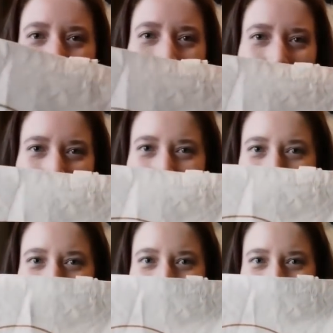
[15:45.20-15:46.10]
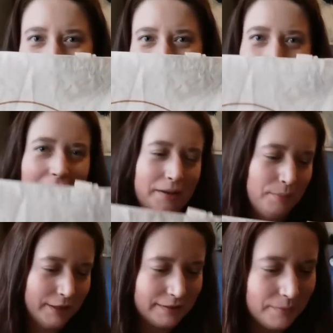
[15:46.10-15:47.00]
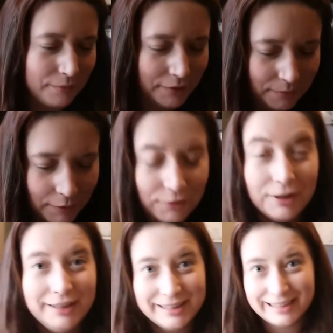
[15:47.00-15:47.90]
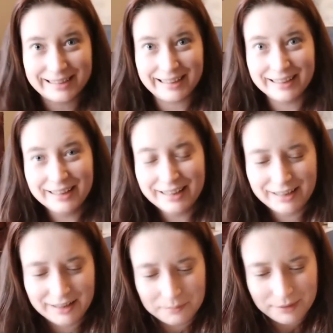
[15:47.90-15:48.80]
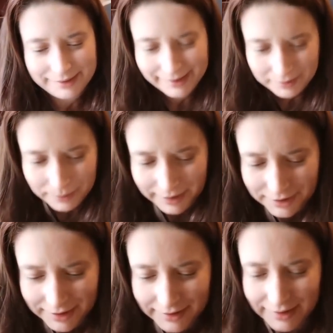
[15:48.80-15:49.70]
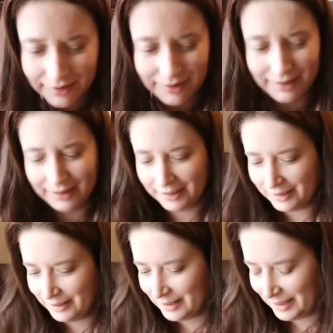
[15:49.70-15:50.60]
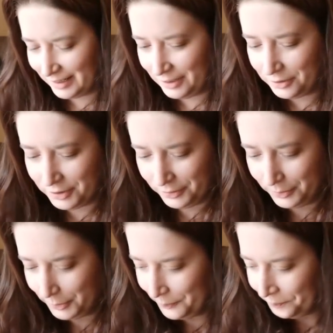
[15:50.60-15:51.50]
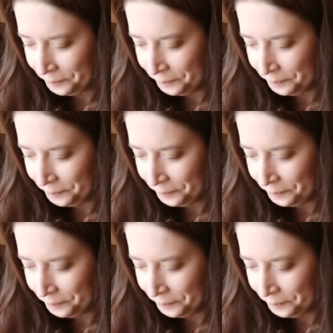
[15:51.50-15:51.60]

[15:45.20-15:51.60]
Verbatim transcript: tote bag that I picked up with my friend Jessie, Mislaid Pages, here on YouTube.